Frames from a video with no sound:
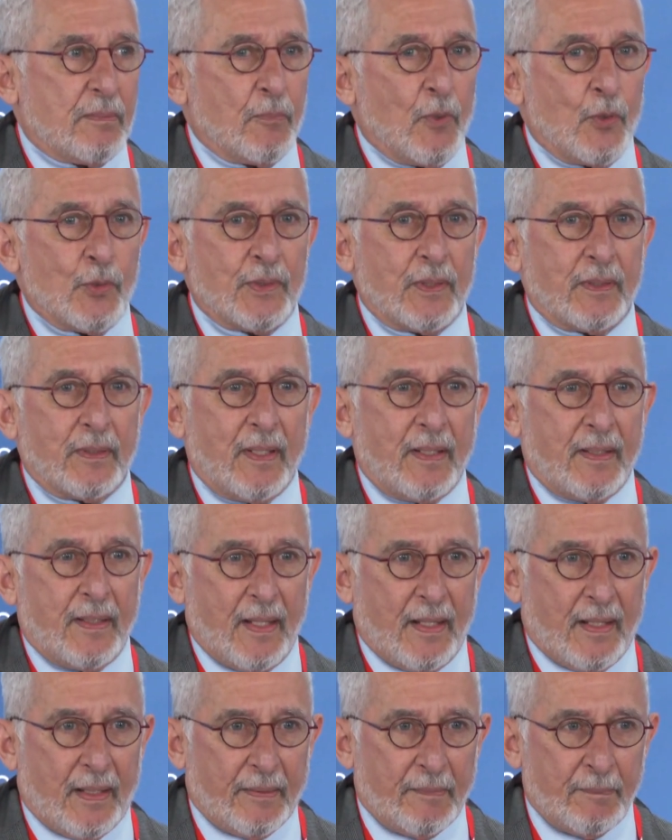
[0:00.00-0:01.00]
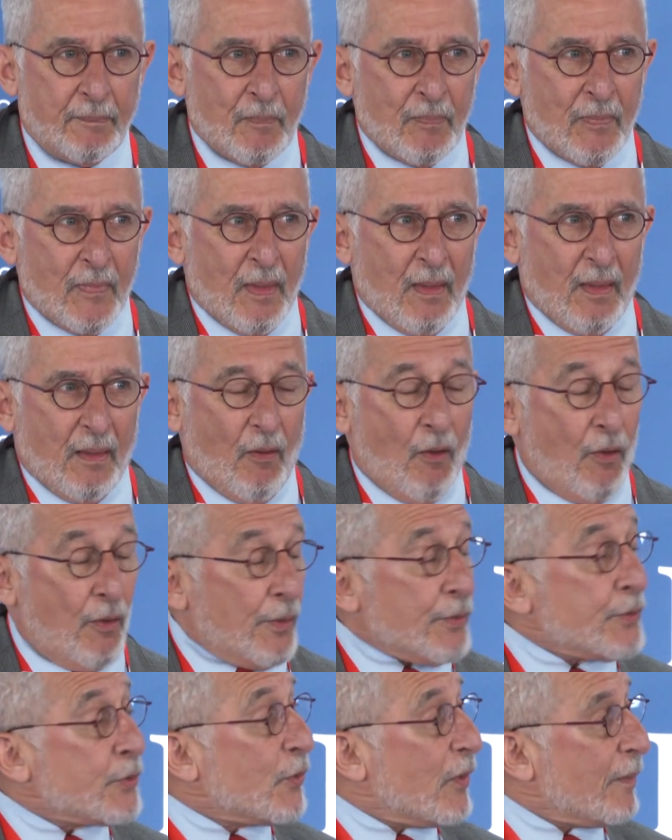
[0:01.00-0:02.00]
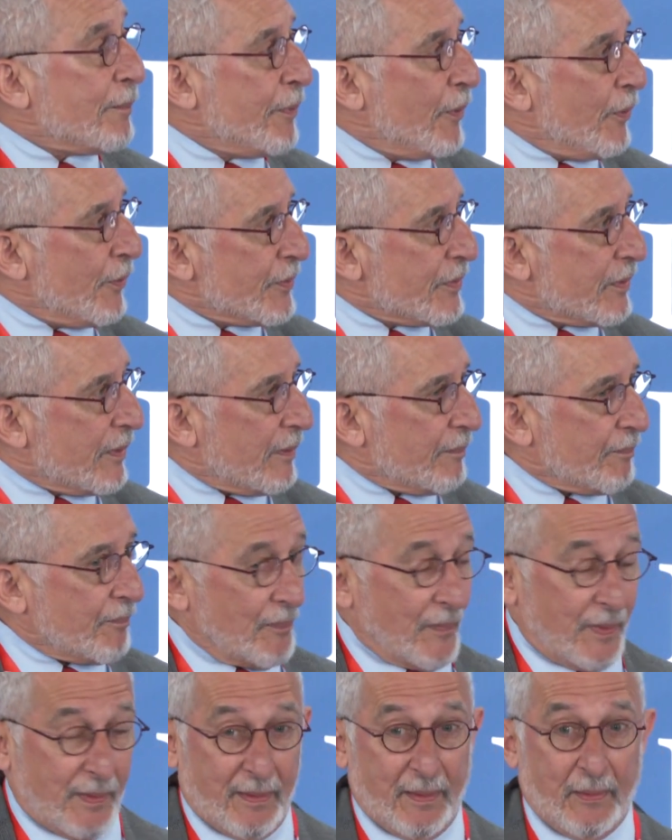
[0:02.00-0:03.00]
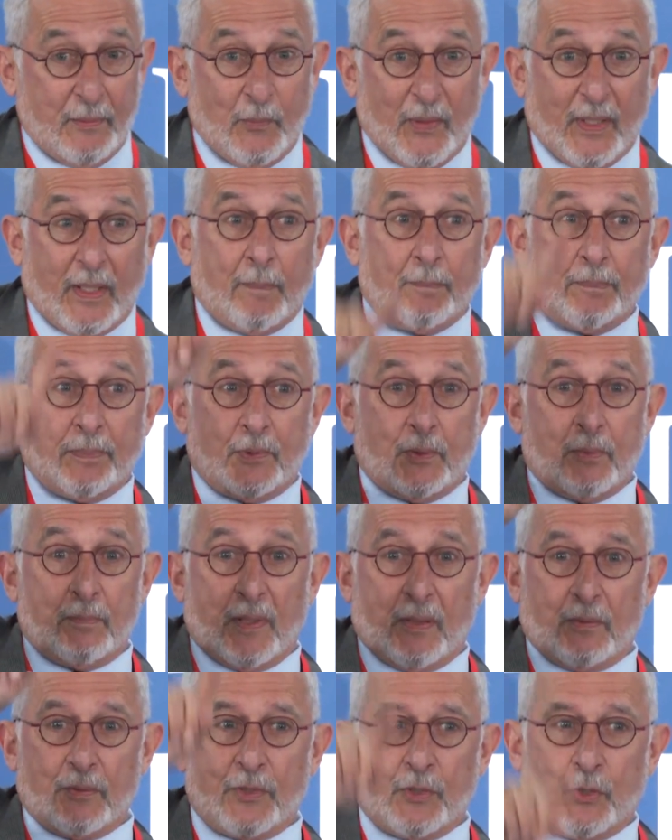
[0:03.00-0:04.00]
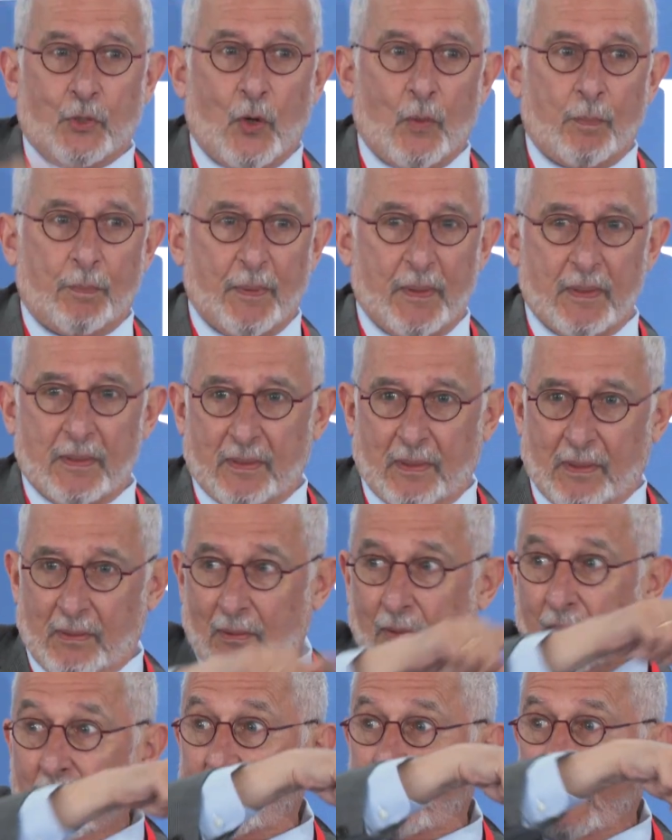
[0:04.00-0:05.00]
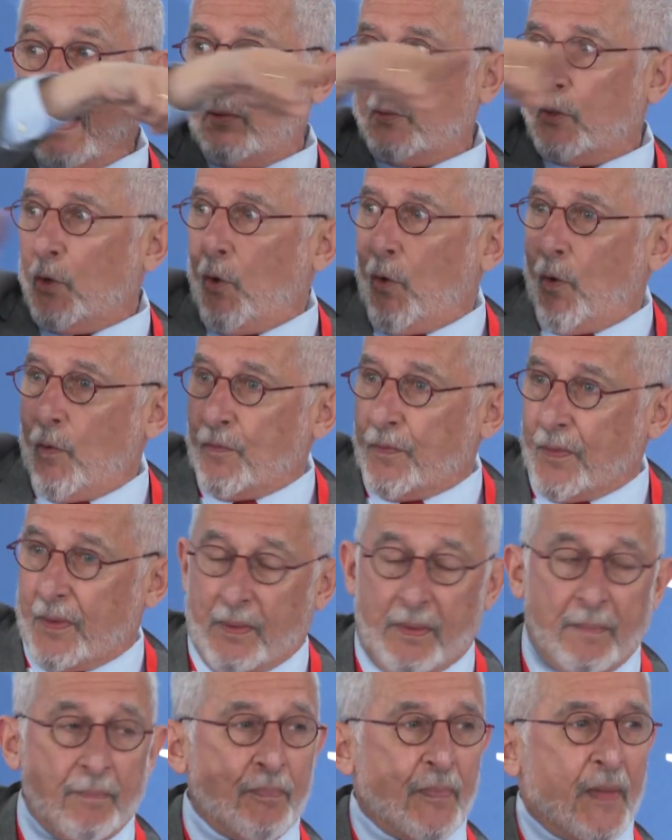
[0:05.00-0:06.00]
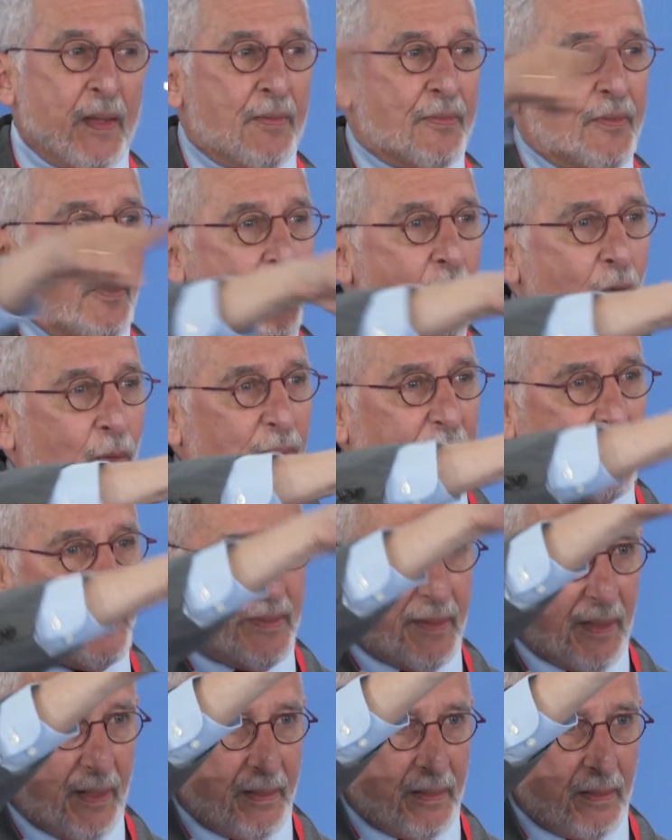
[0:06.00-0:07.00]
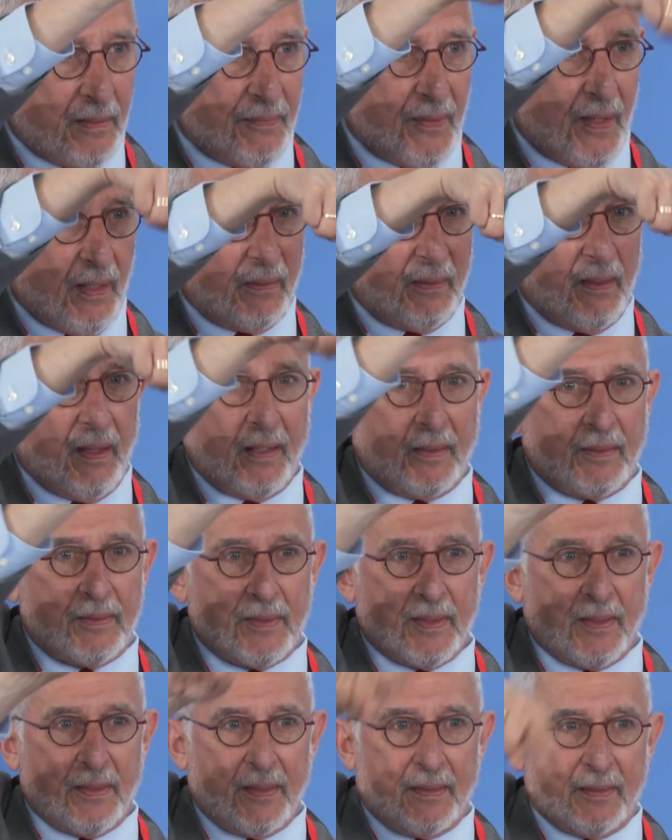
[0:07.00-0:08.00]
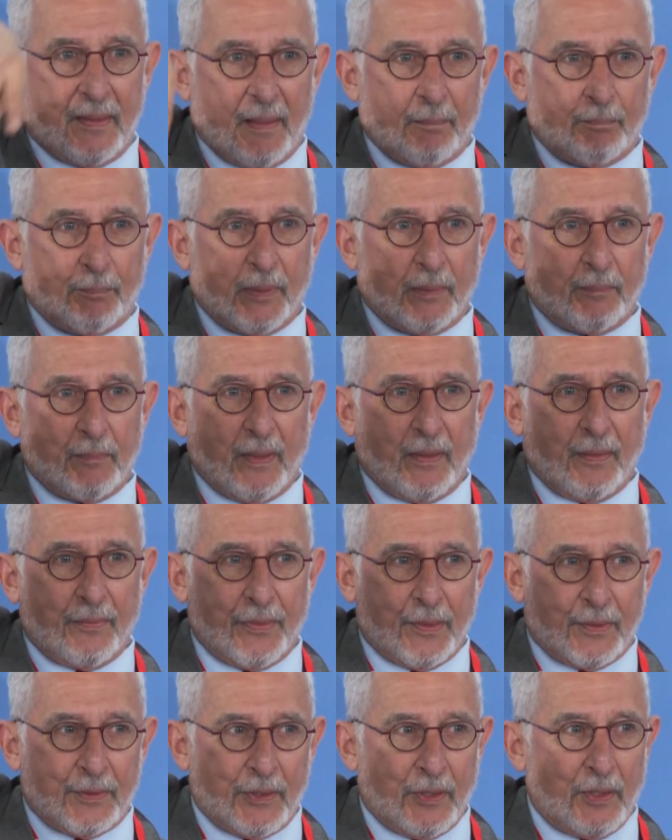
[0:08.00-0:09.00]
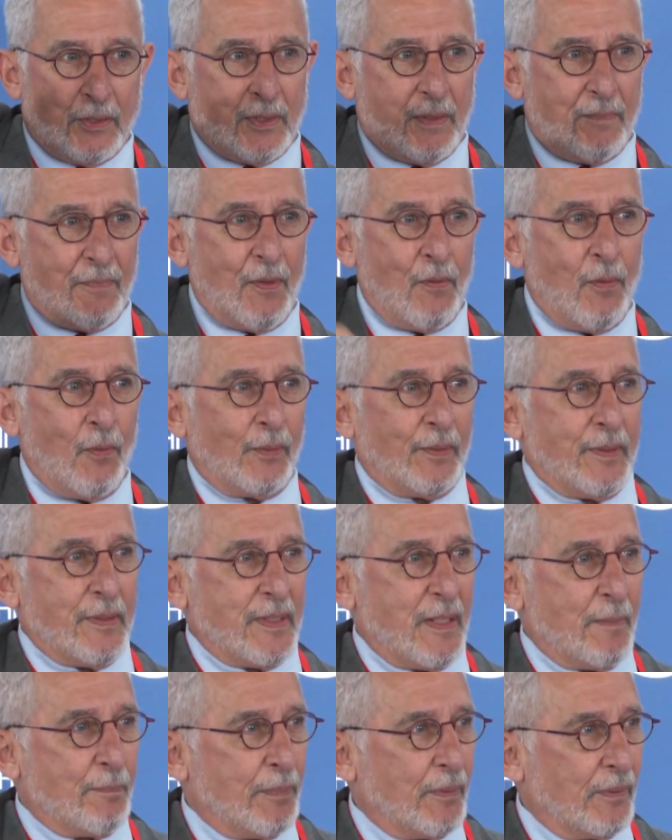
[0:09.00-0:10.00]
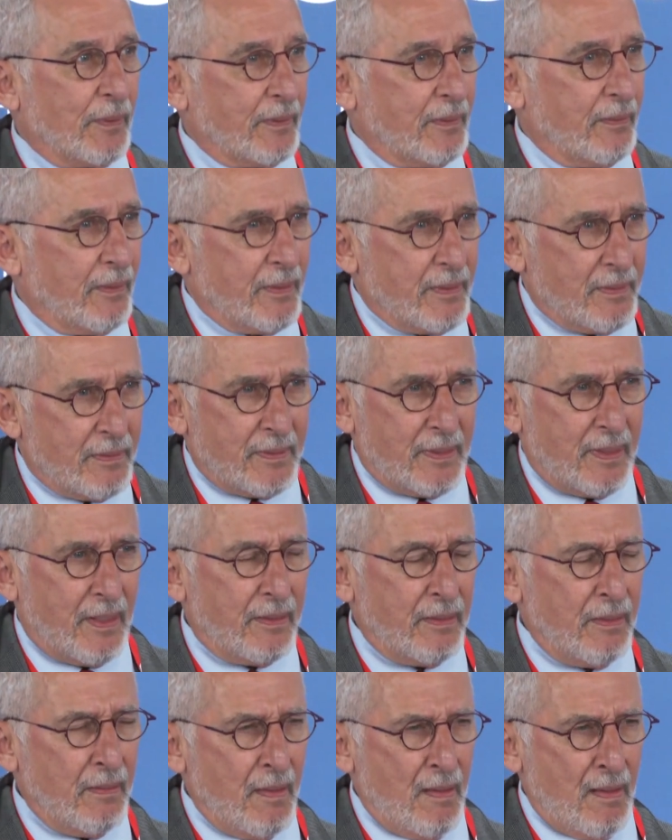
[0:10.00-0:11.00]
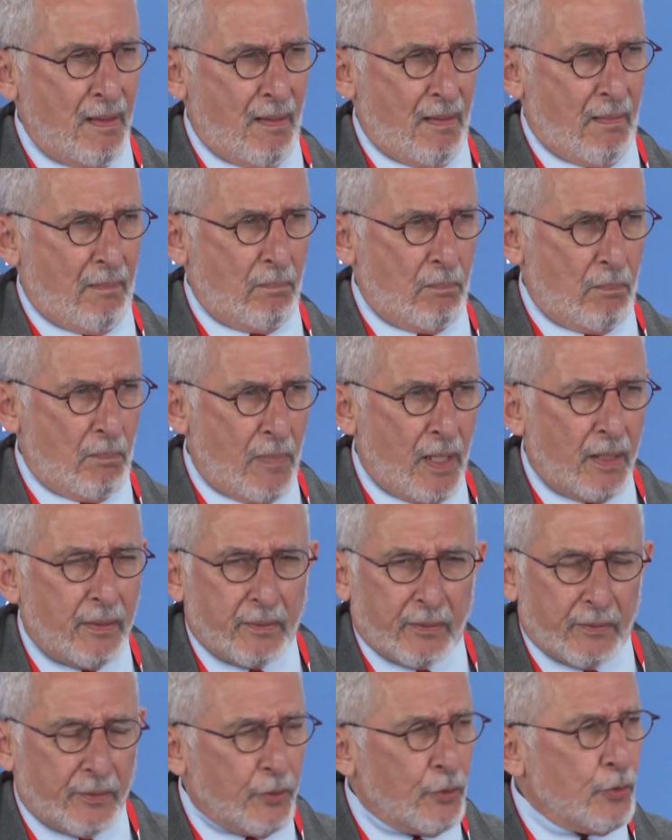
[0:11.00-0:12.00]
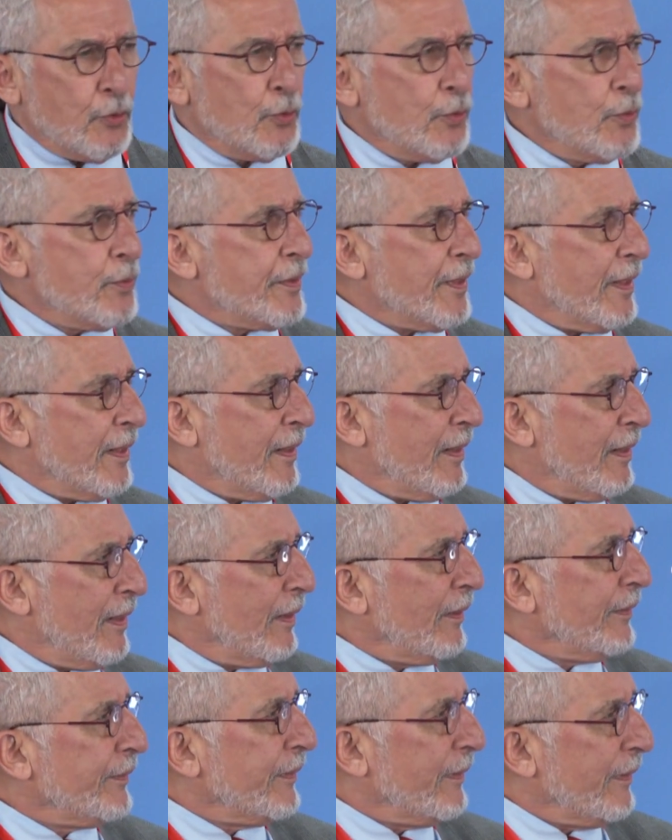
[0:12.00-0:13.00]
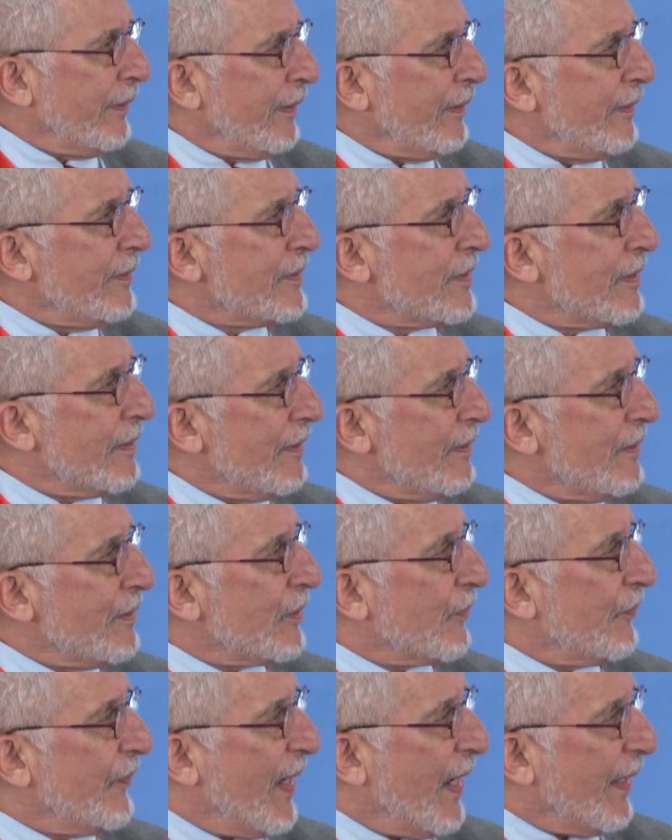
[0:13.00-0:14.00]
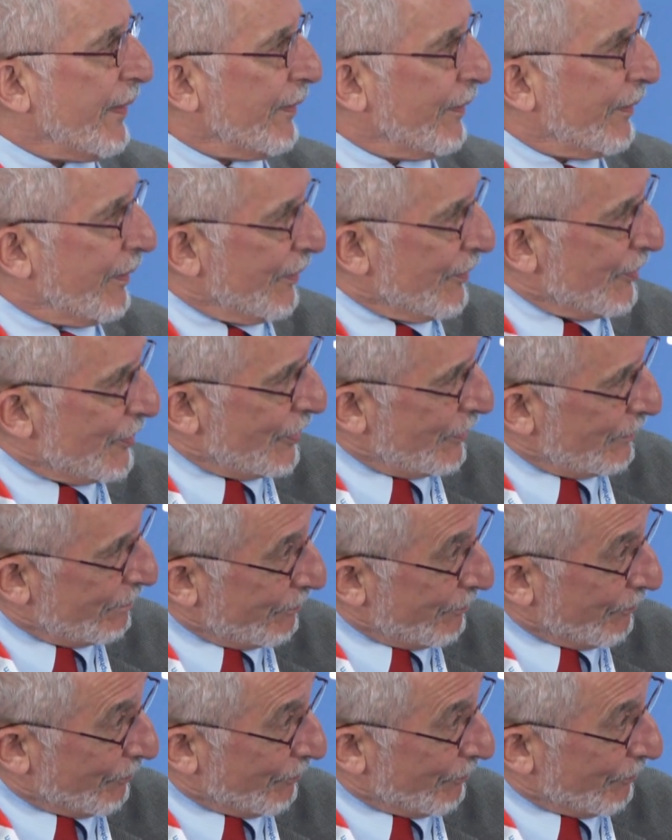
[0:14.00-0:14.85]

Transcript: Moshe Dayan, also opposed it. He went up to Mount Scopus and looked out over the holy sites of Al-Aqsa, the Temple Mount, the Church of the Holy Sepulchre, and muttered, "Who the hell needs these Vaticans?"